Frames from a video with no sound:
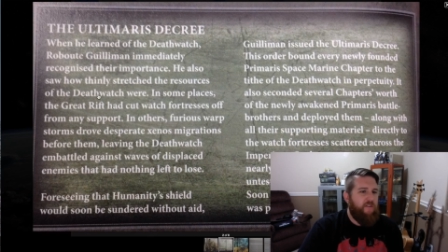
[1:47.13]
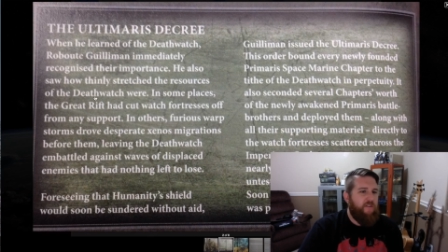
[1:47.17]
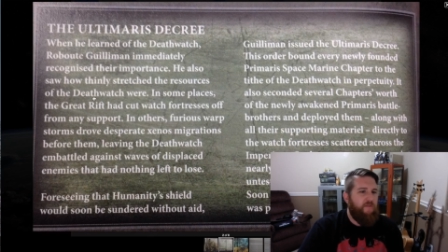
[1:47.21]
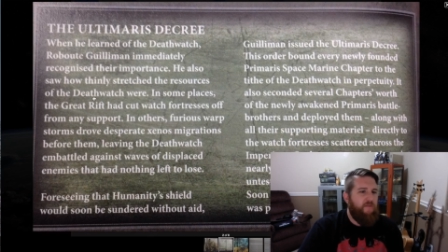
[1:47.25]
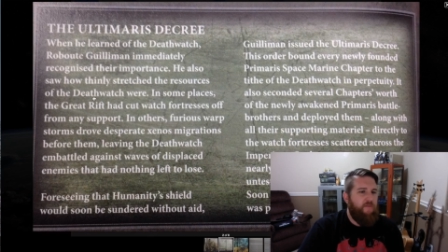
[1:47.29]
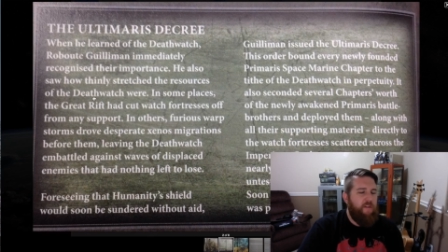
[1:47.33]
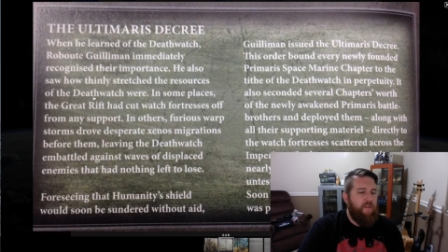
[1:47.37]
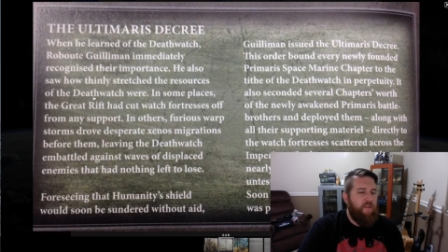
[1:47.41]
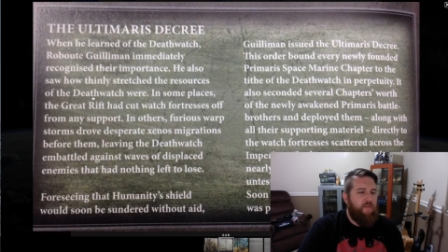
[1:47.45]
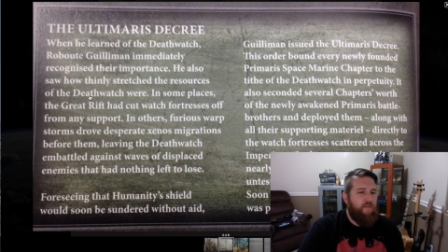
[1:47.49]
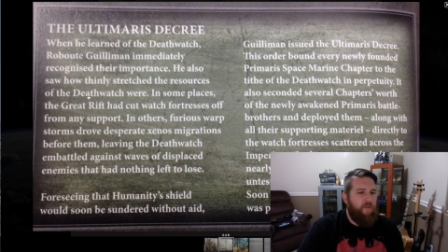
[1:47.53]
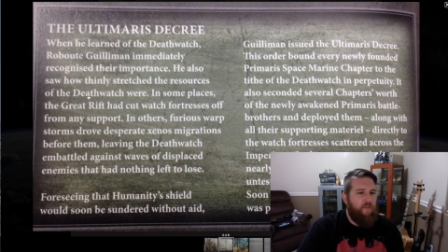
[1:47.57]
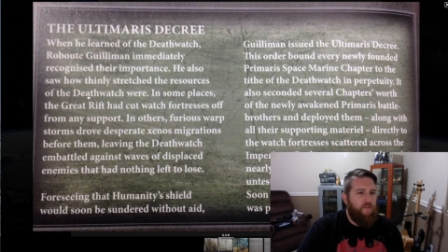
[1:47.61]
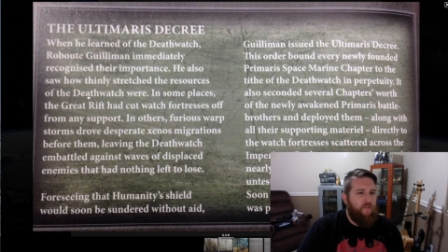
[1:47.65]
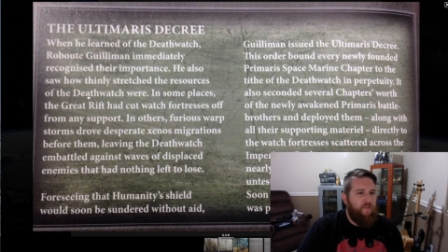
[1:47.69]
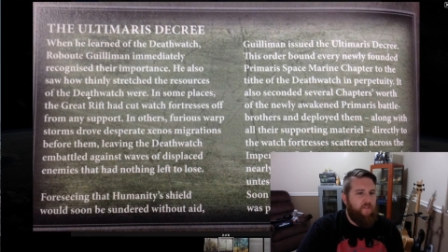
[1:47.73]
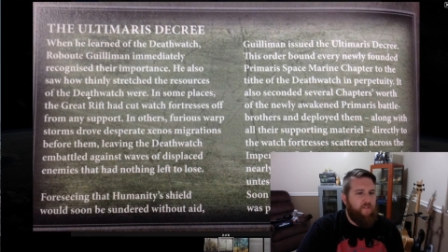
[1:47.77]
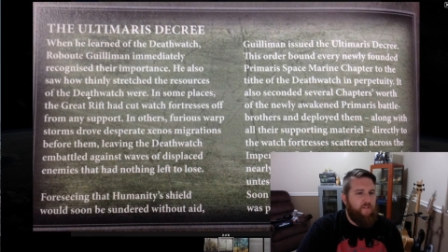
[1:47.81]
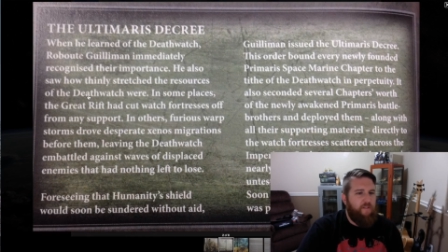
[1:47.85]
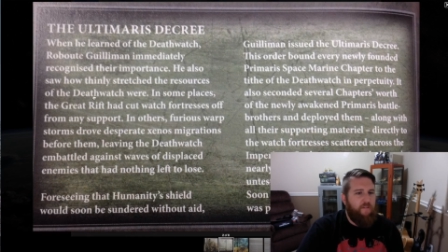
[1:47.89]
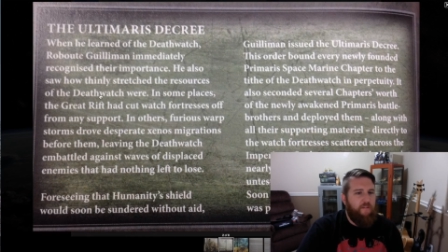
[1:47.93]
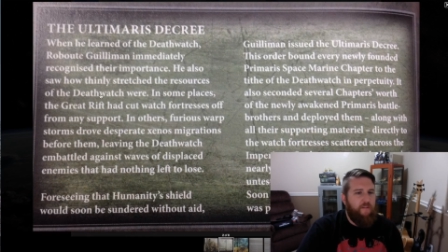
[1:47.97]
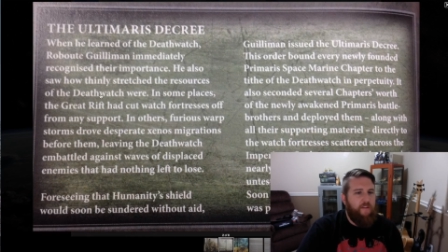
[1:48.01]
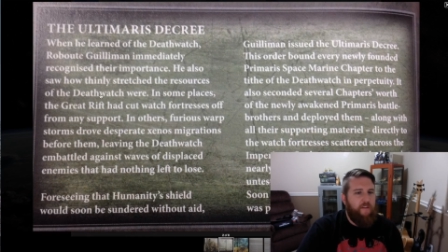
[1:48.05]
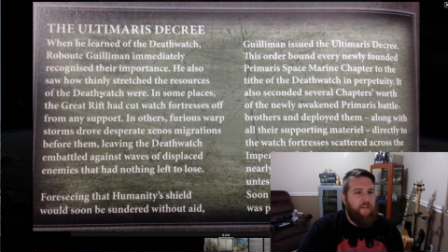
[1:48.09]
the
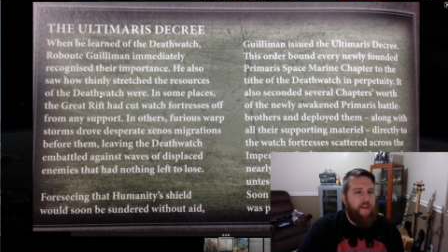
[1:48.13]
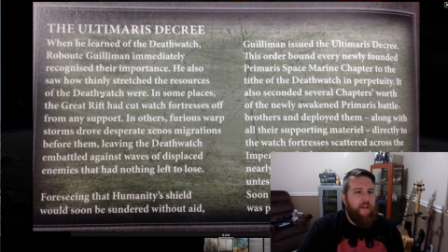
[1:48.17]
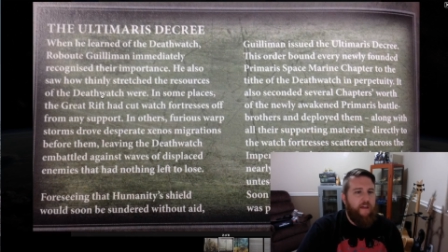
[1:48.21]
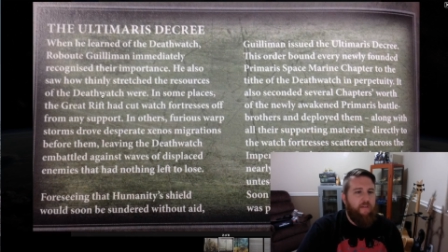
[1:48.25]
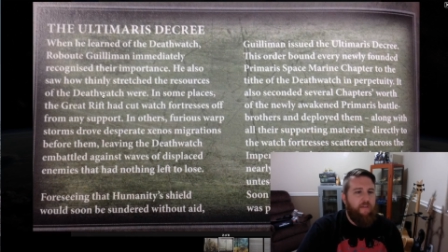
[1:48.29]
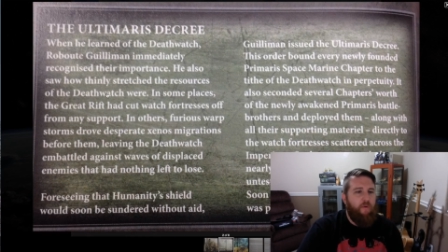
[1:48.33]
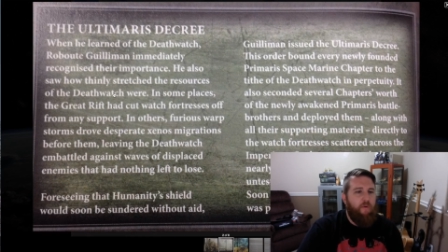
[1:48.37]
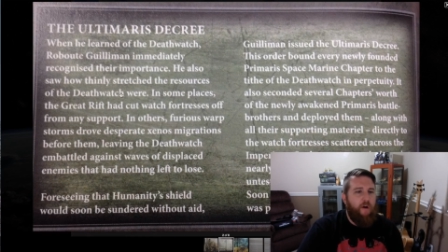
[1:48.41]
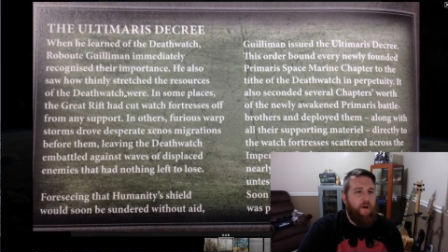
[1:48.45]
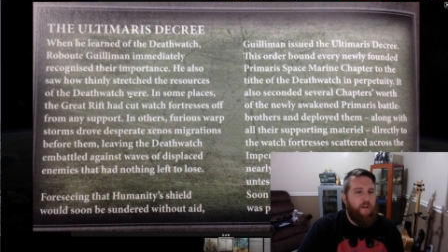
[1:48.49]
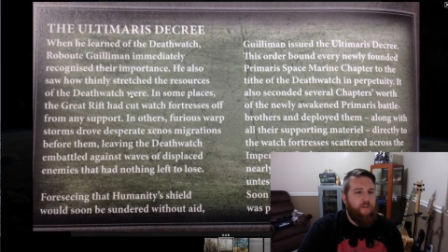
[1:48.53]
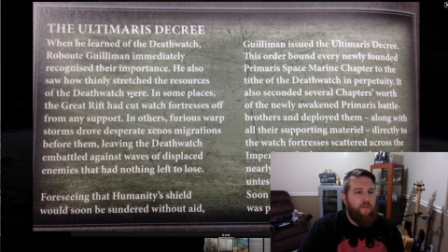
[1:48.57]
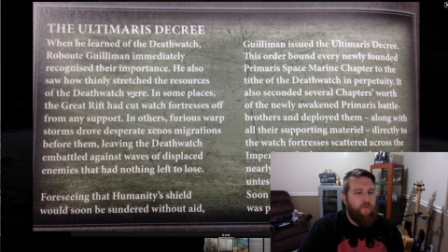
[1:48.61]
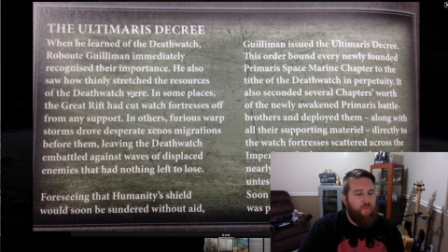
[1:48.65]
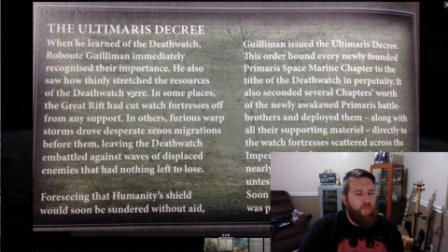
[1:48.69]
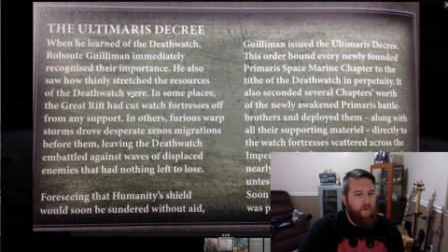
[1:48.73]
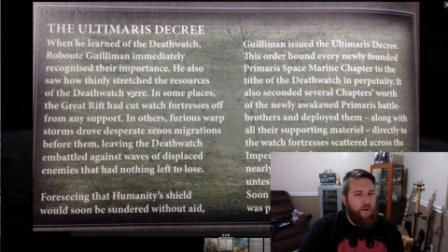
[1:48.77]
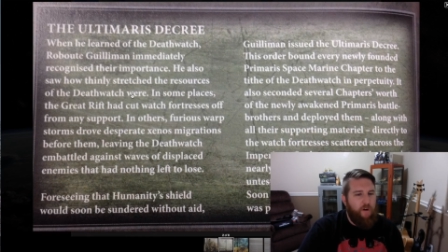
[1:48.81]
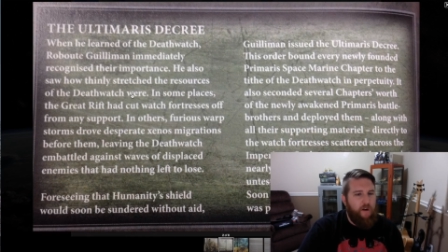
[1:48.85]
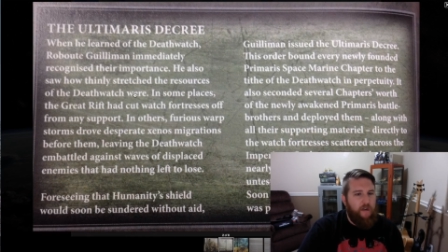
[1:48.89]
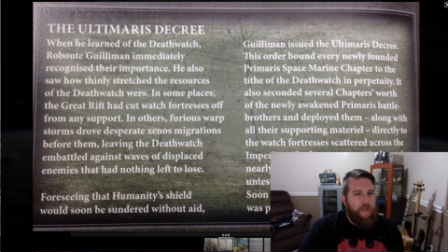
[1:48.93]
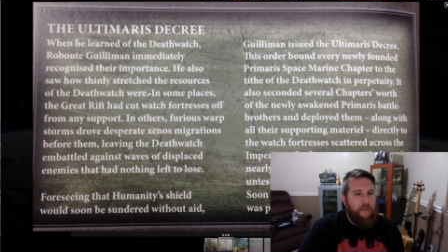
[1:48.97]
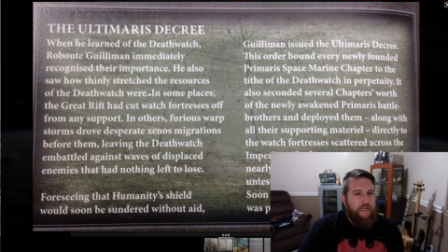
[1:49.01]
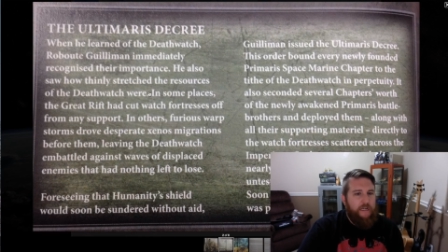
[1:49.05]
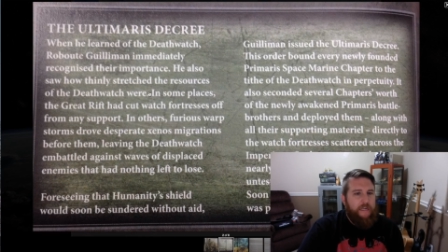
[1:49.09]
resources of the Deathwatch
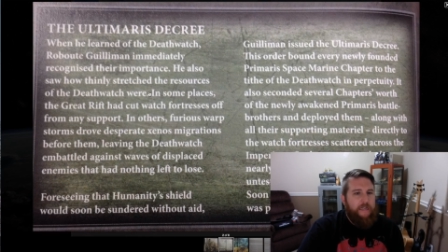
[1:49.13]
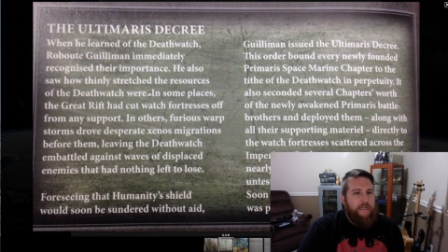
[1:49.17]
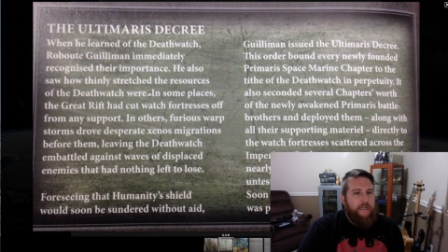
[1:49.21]
were.